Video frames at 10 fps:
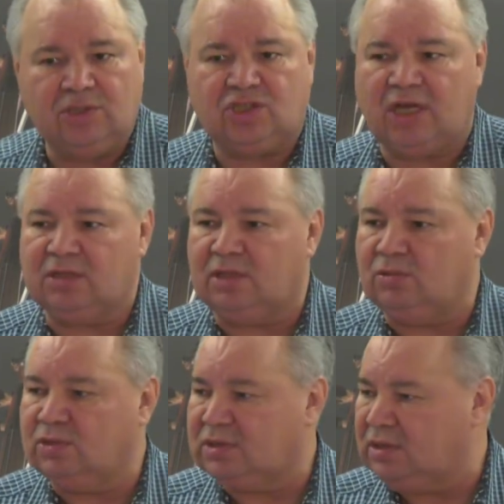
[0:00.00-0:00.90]
Chandra,
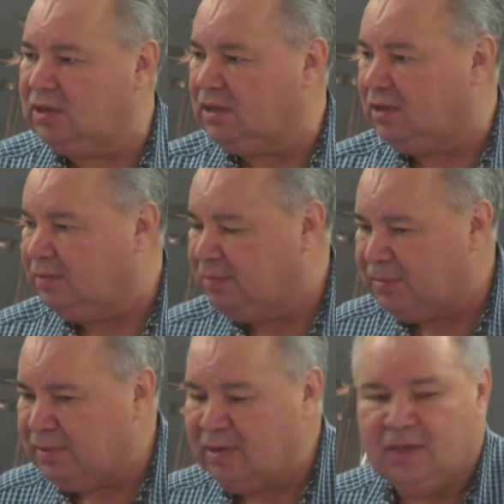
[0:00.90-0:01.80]
who was the
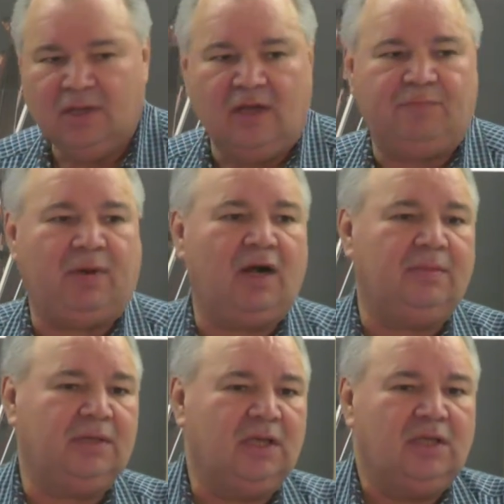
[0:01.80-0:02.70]
member of
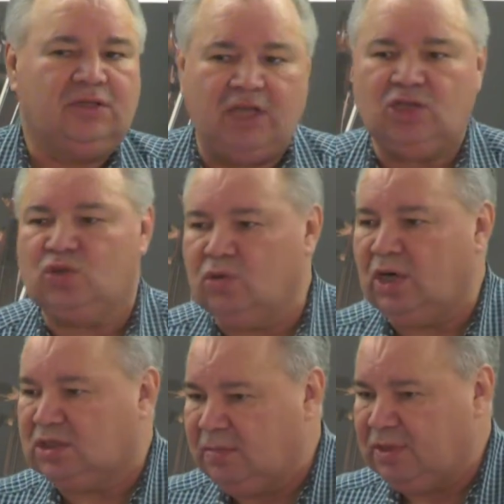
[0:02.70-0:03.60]
Parliament. They too
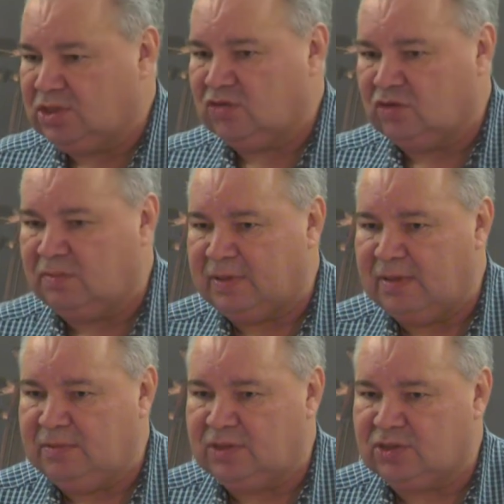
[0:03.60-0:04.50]
got the message from the
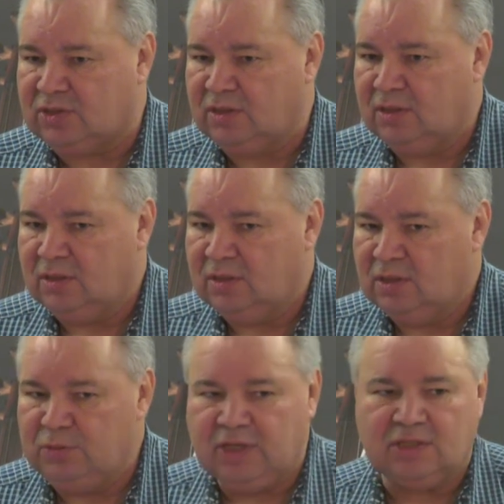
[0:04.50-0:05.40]
Prime Minister.
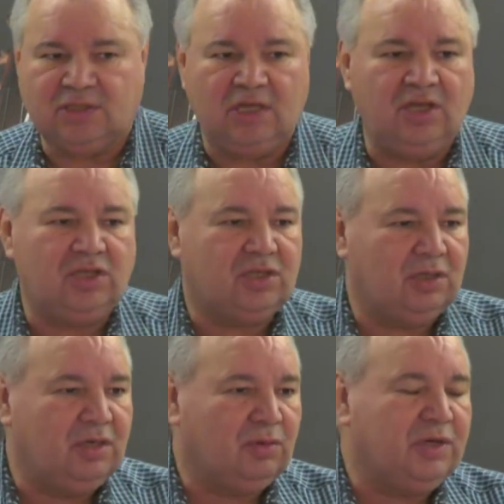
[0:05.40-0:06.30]

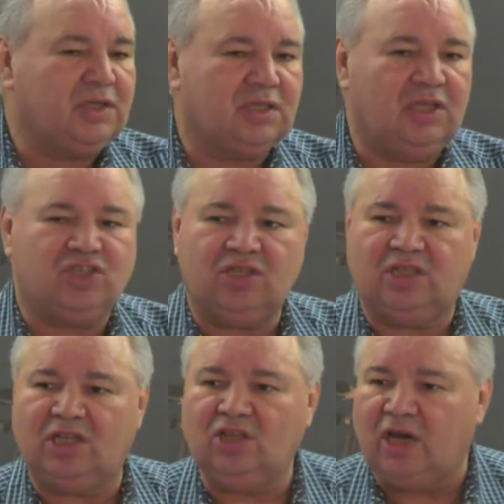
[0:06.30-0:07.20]
Reconciliation
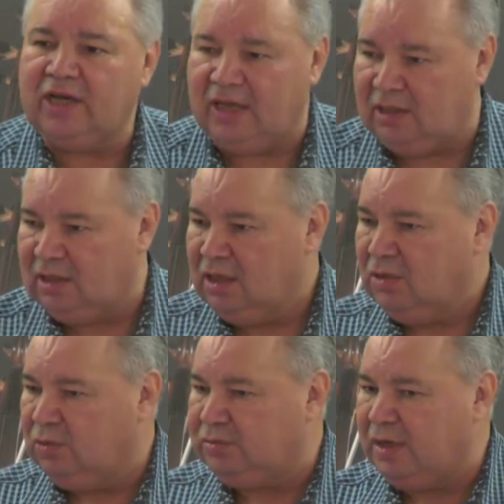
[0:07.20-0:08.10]
did not end
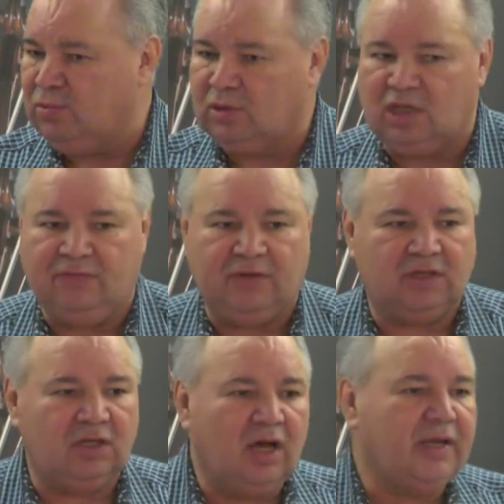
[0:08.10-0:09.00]
with Raybould leaving,
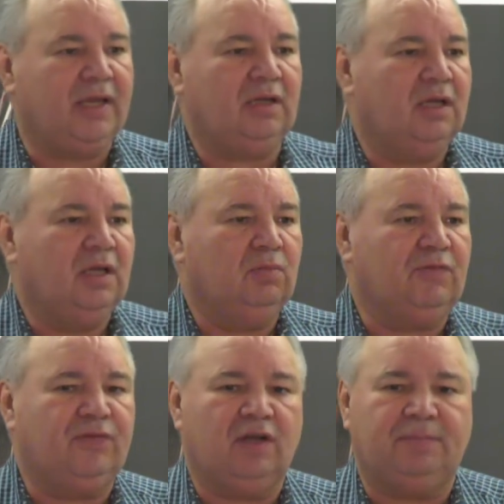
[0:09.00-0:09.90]
did not end
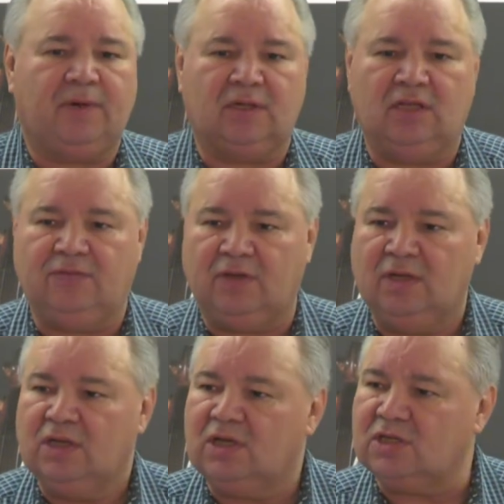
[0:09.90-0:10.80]
with Philippot leaving,
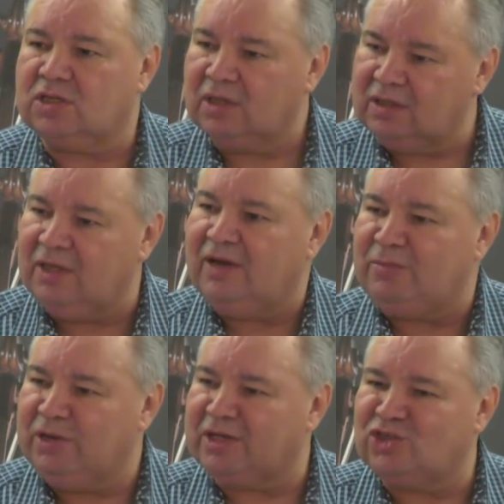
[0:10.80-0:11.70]
because the
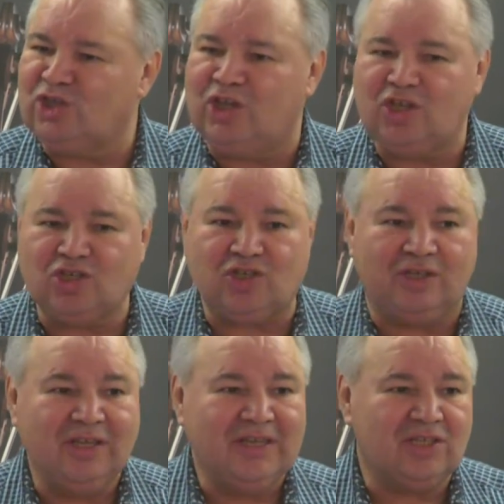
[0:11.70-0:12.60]
reconciliation
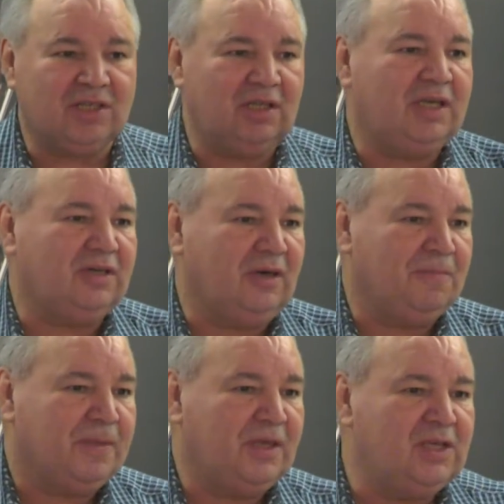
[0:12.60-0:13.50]
is the leader.
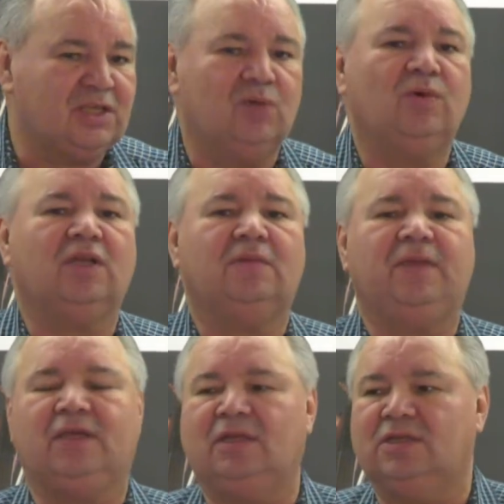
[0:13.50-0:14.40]
He's the one that's
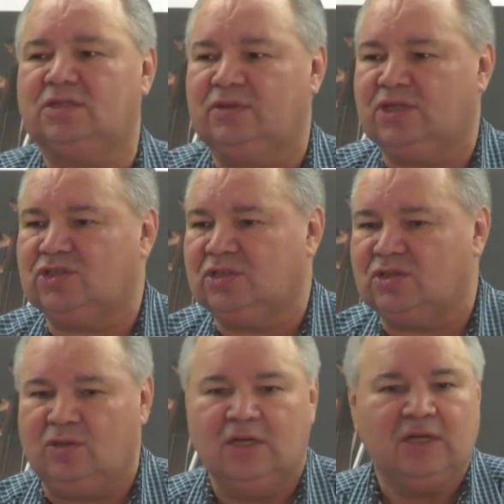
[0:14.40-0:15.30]
making this direction.
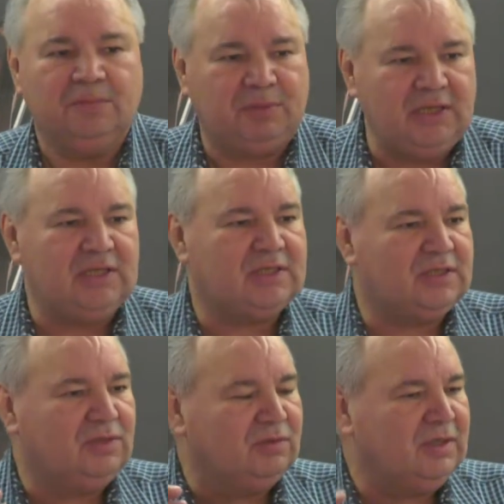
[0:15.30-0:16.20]
So please
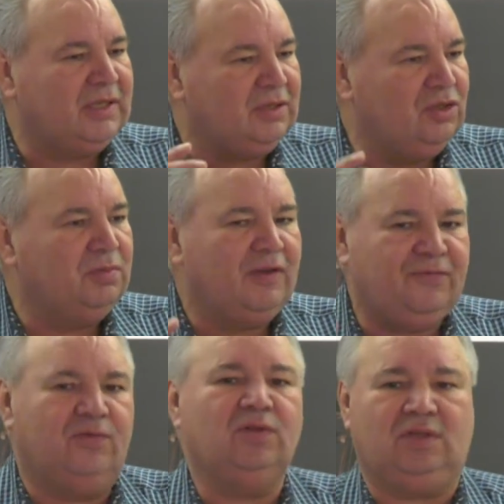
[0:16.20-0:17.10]
don't let nobody
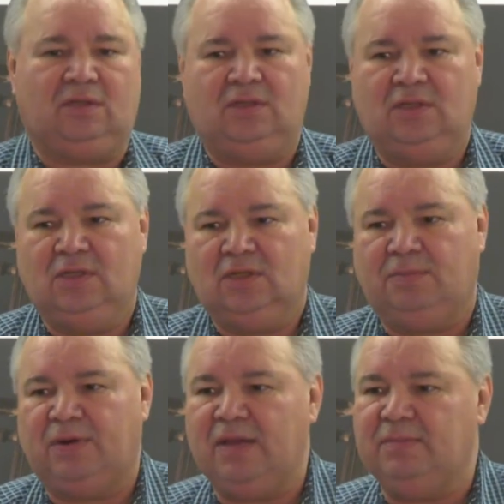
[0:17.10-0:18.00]
fool you. The
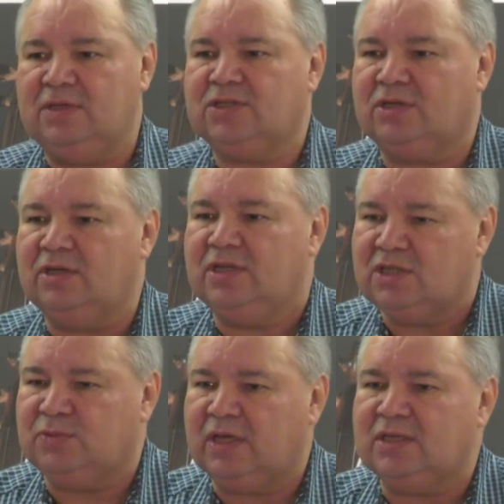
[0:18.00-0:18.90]
Prime Minister
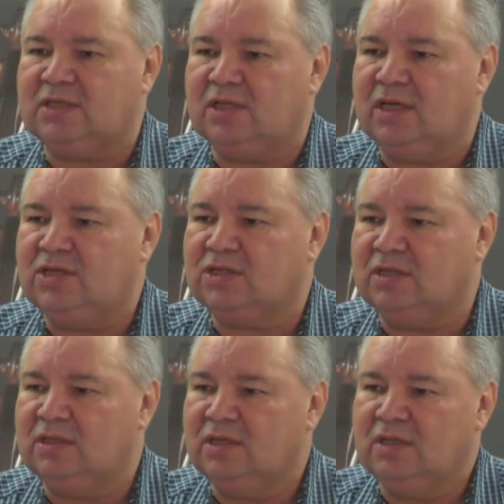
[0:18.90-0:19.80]
is reconciliation.
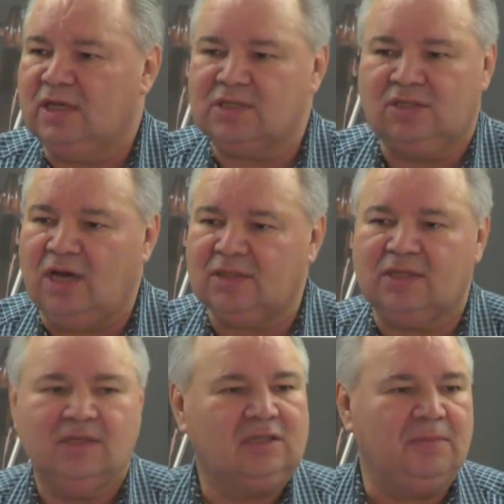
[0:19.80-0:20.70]
It's not
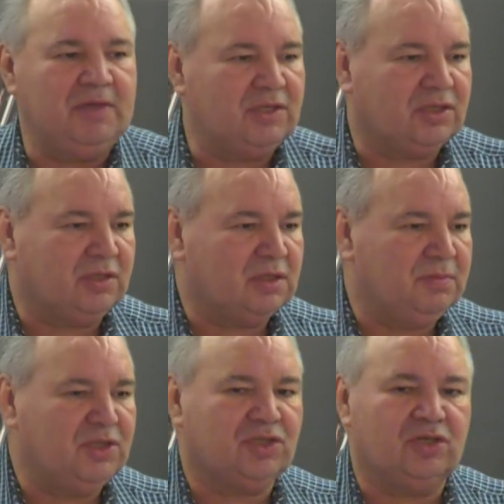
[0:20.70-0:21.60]
the ministers.
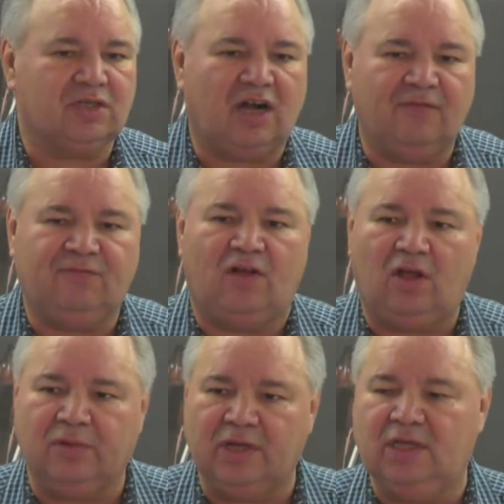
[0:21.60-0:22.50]
Ministers are
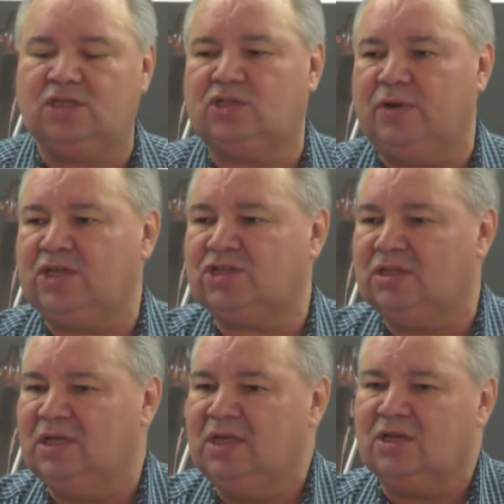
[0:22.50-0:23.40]
following his
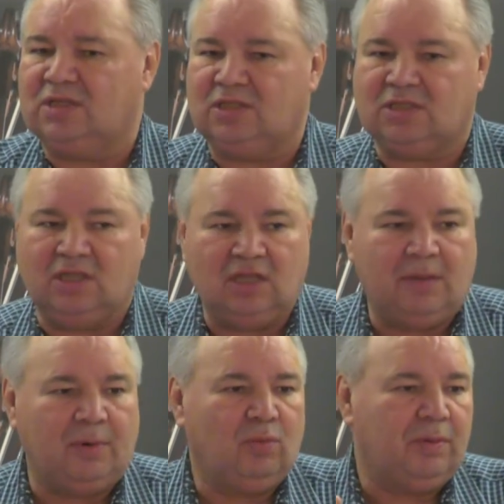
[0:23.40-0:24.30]
direction because it's the
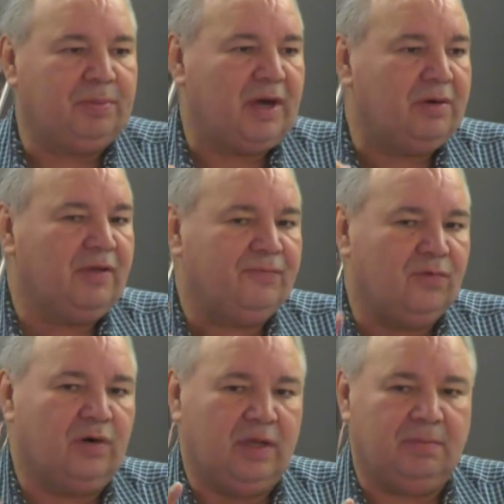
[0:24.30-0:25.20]
#1 priority
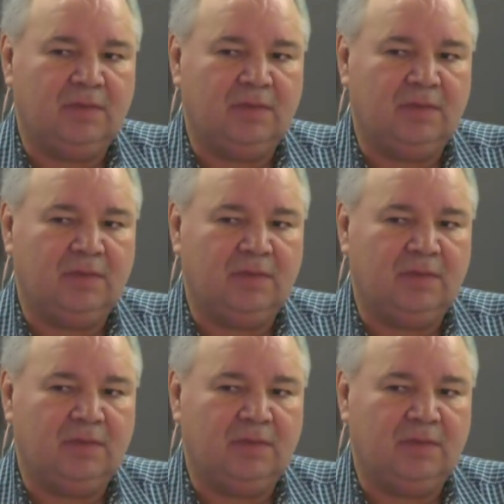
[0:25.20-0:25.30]
for him.